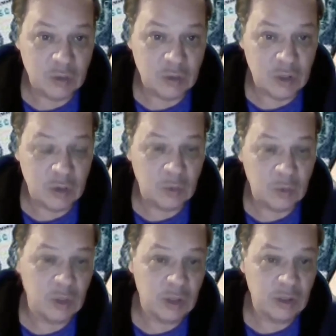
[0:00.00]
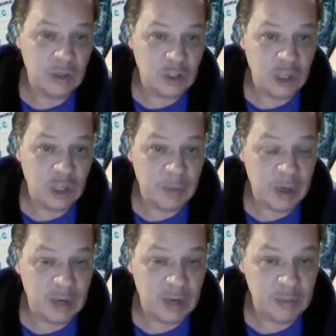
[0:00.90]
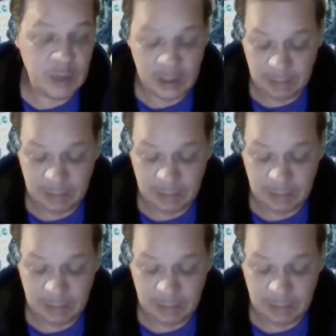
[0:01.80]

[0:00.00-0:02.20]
so he, he should help out everybody.